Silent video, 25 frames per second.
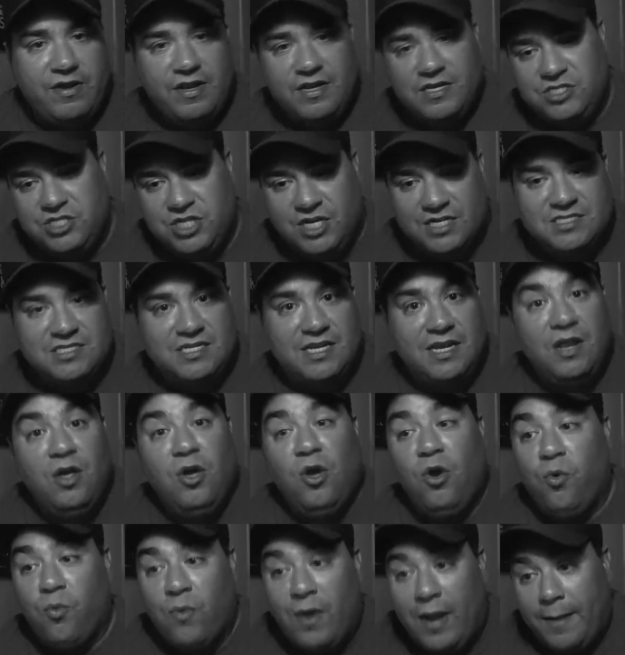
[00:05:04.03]
adjust it.
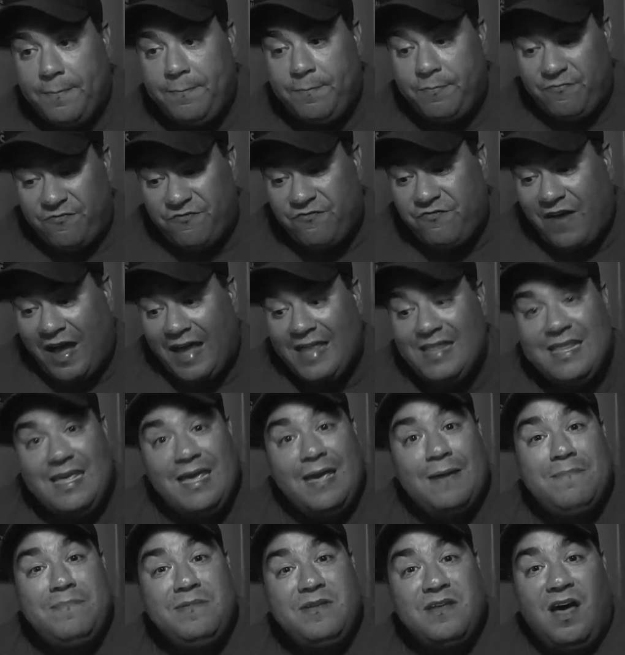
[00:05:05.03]
When I finally
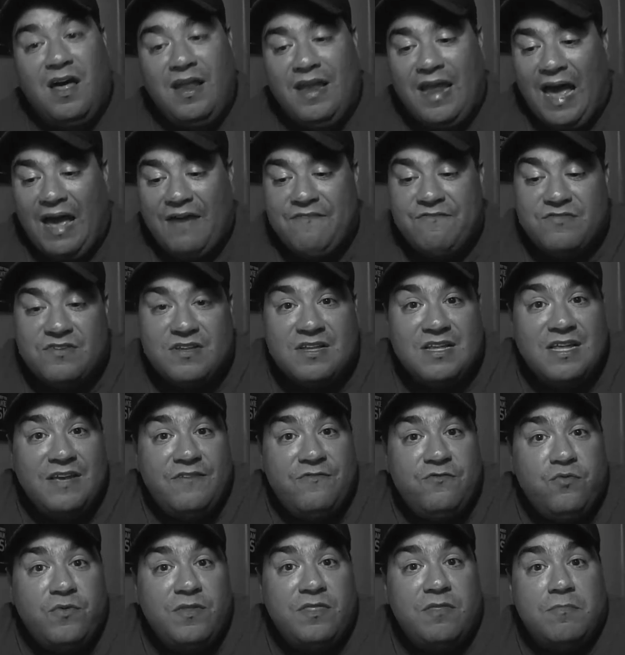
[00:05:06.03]
am done, I've lived
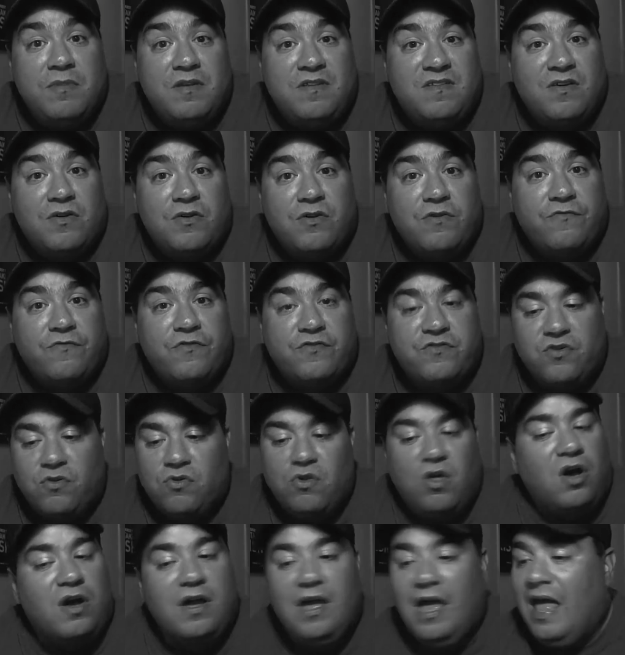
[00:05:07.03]
with the material for so
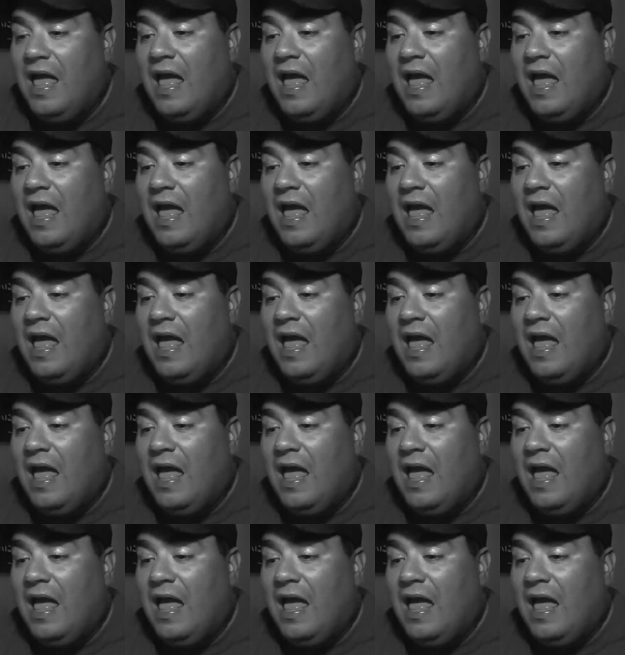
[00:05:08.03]
long,